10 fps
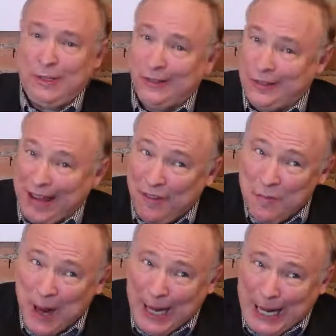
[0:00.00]
to save
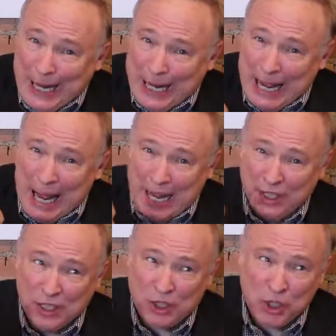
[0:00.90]
money
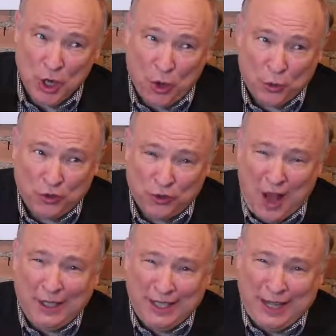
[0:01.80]
and to show
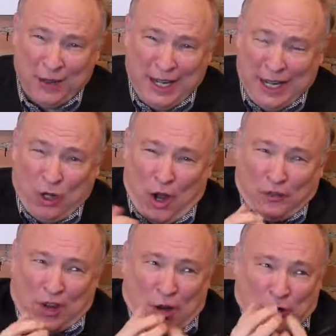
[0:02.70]
solidarity
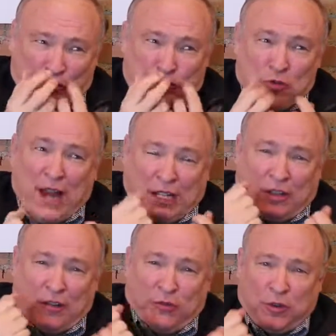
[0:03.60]
across our
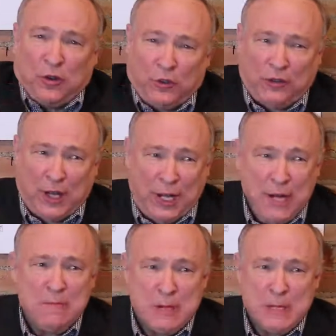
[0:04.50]
great diverse
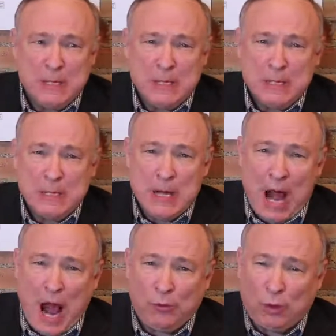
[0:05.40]
city,
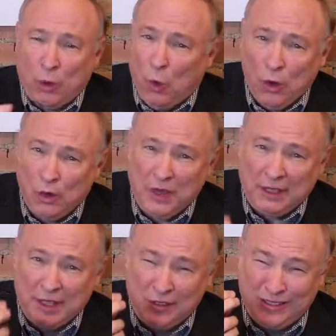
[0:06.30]
I will order
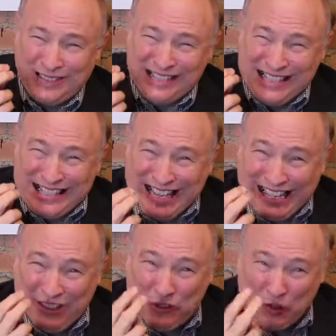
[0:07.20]
that the
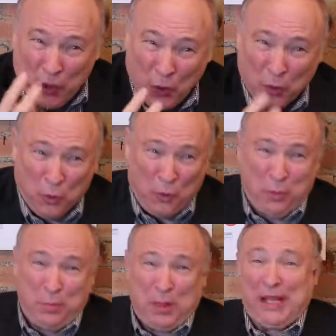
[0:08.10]
city's
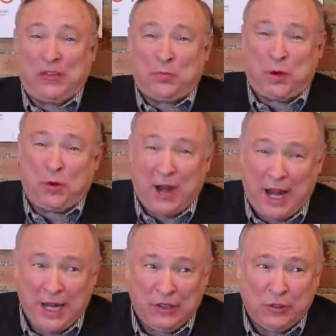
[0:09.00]
two biggest
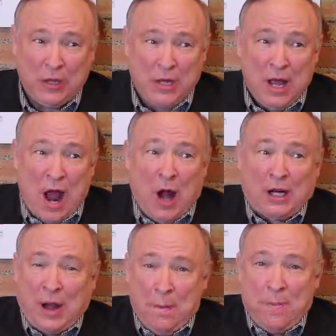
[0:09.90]
parades are
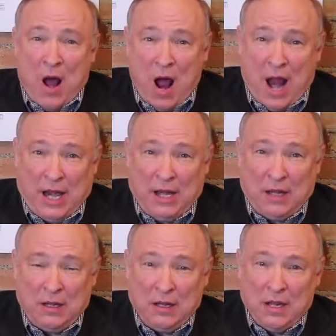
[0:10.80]
combined.